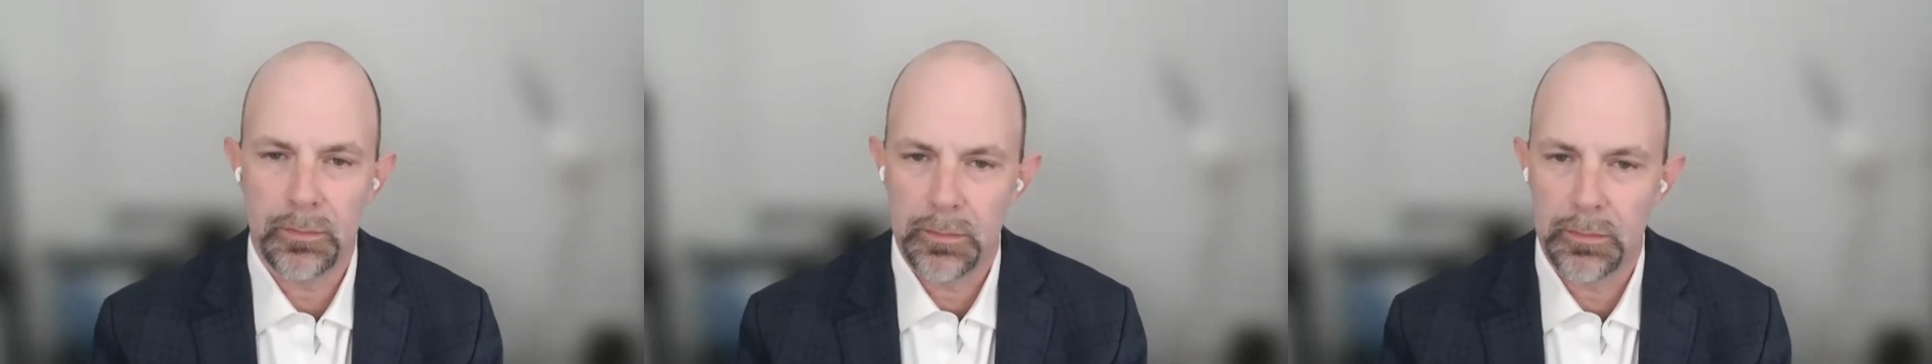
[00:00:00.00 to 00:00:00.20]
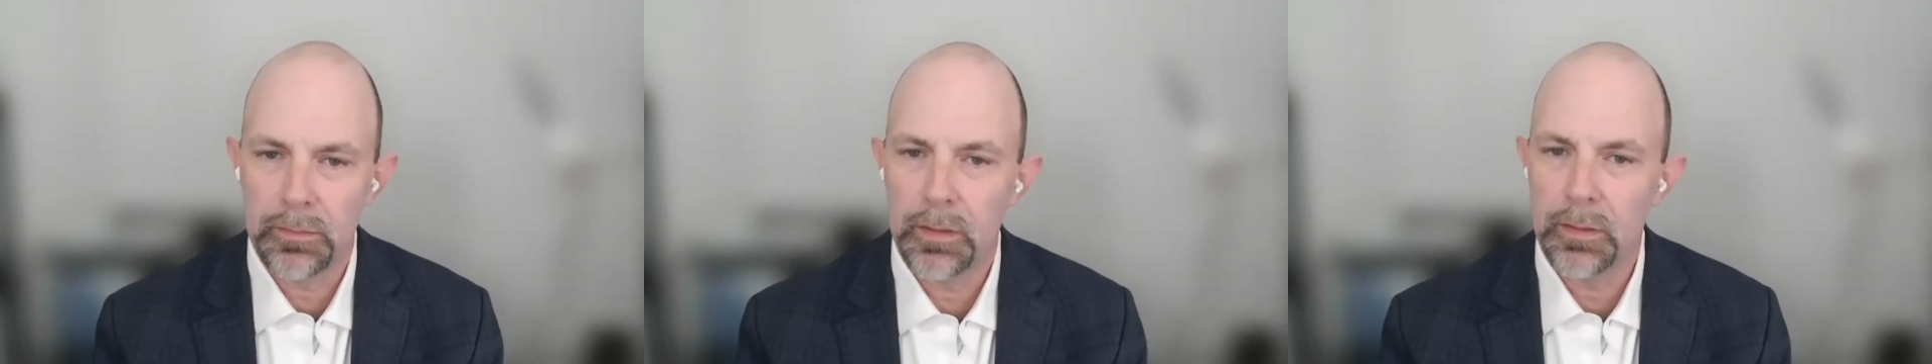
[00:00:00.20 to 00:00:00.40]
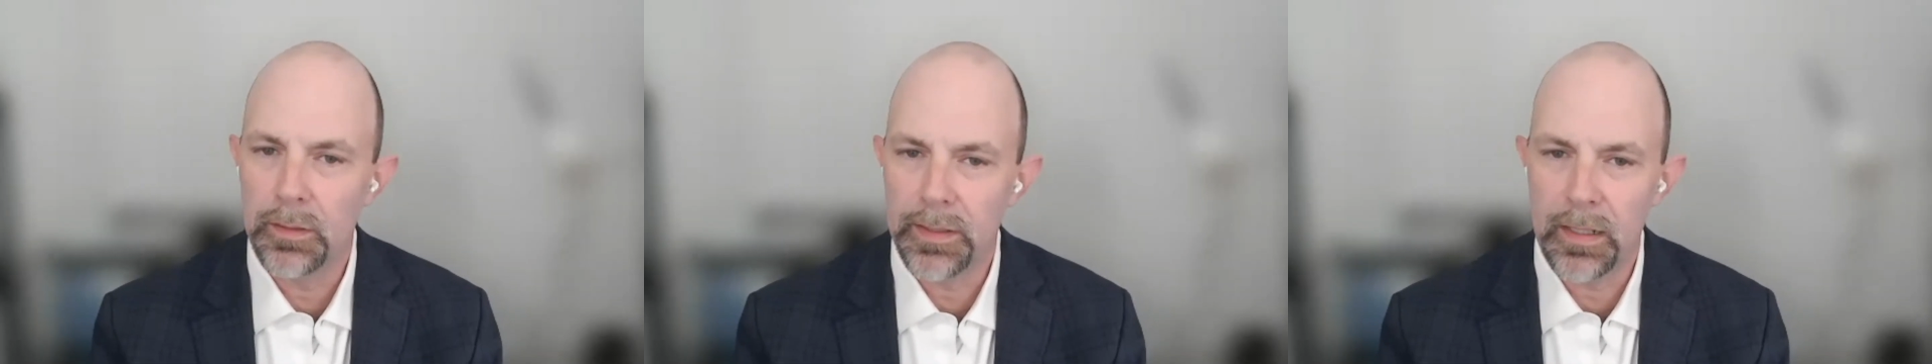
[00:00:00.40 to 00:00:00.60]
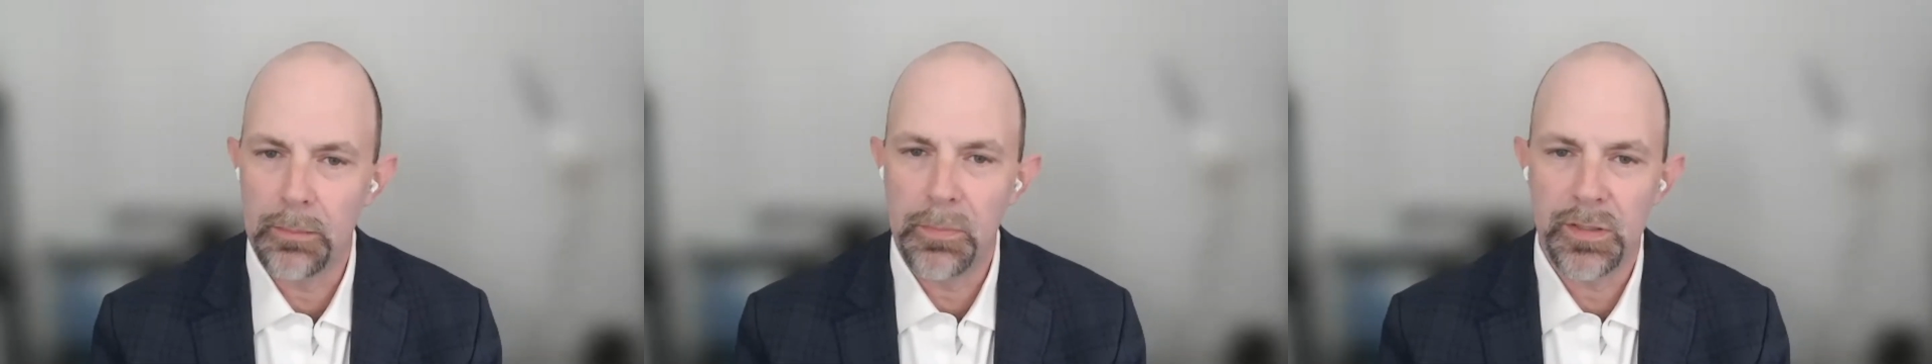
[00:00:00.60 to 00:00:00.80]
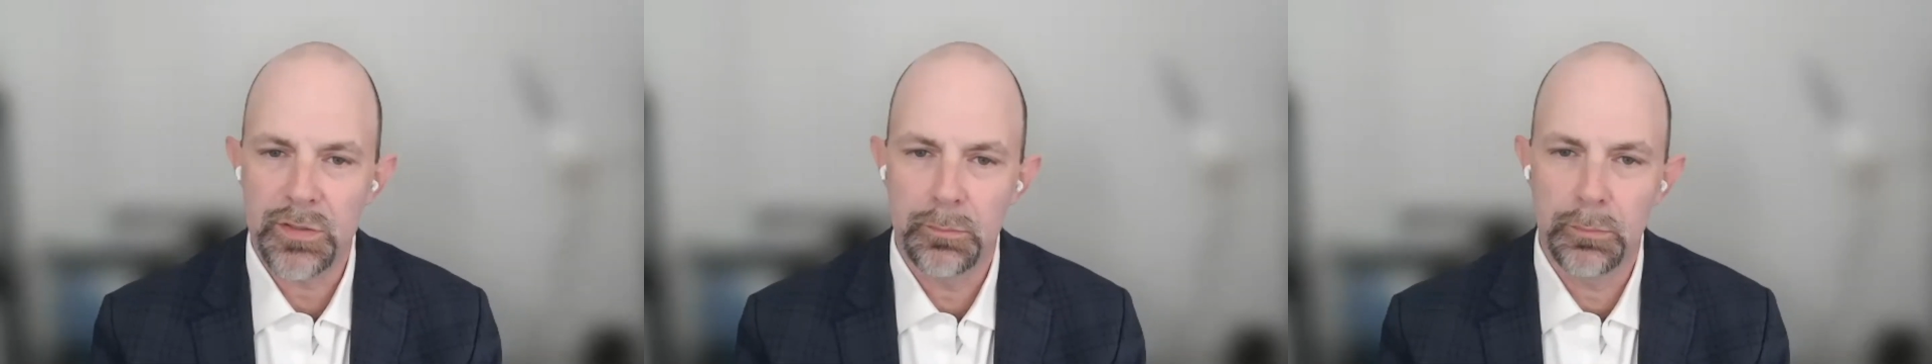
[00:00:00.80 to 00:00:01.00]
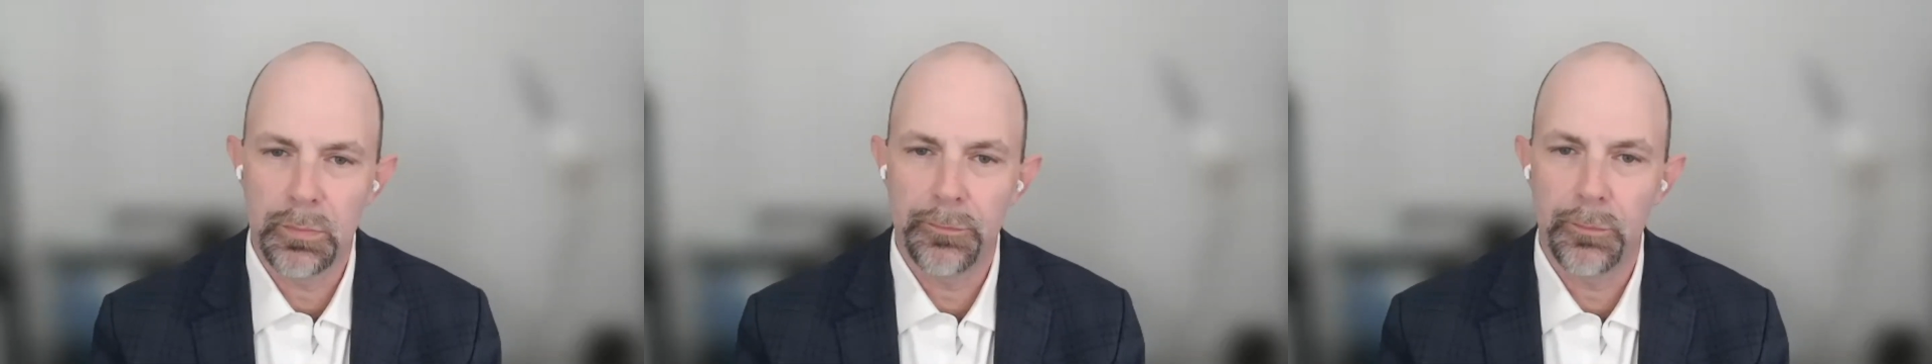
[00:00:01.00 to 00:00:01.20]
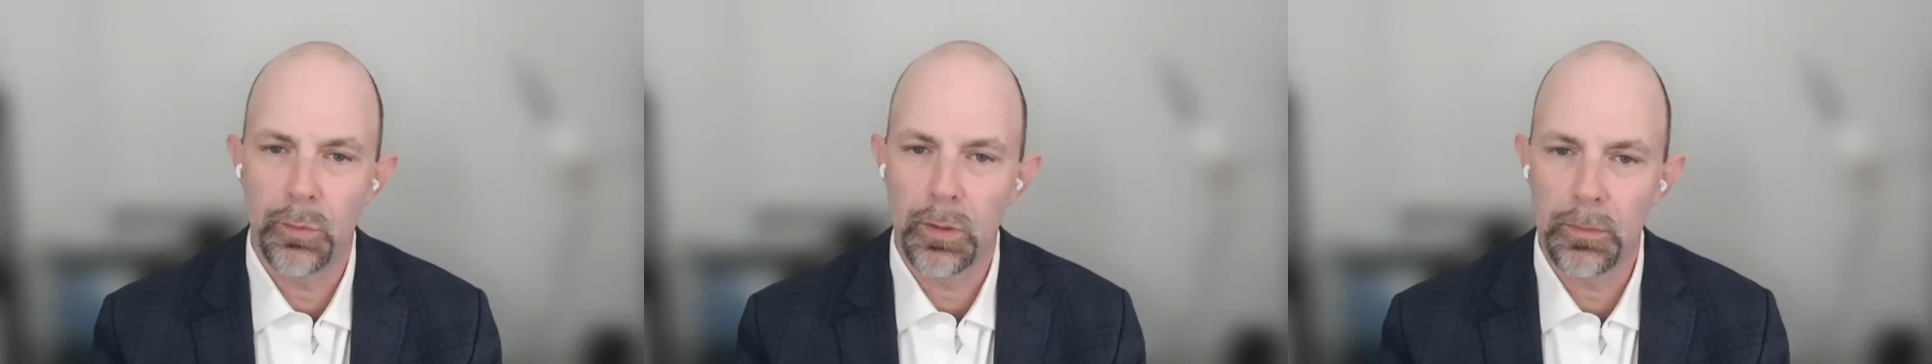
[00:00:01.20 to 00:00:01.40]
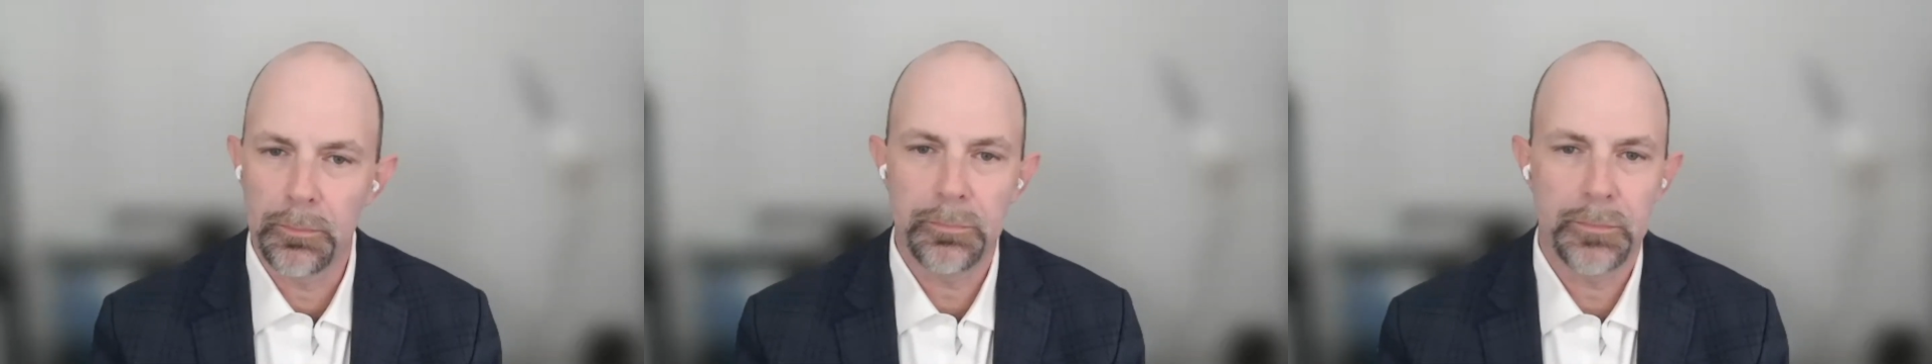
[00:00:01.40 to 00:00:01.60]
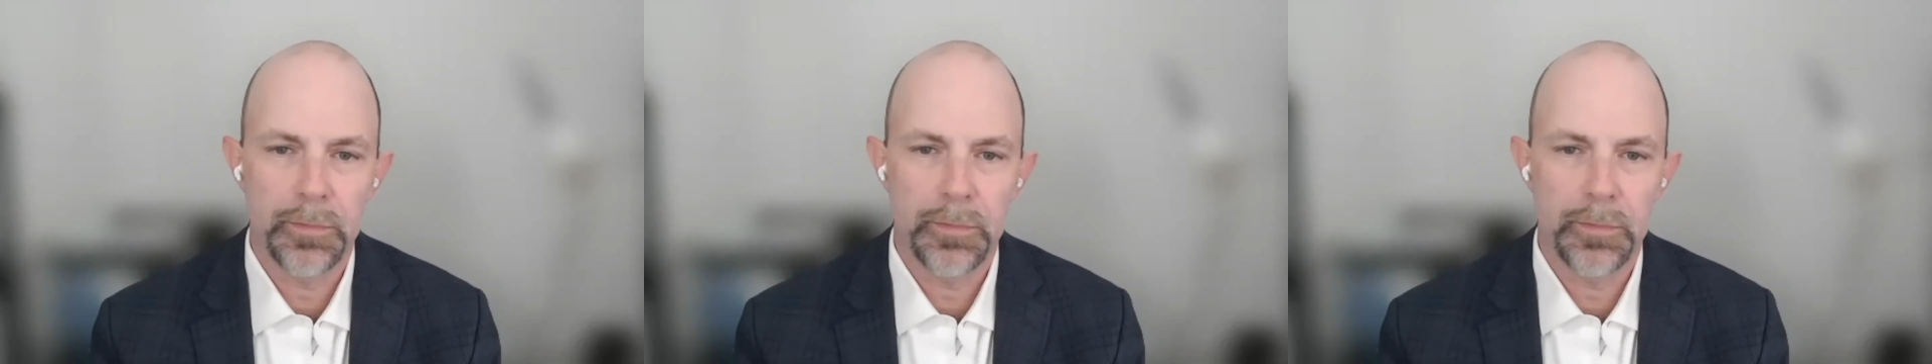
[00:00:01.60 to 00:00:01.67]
And uh, like I mentioned before,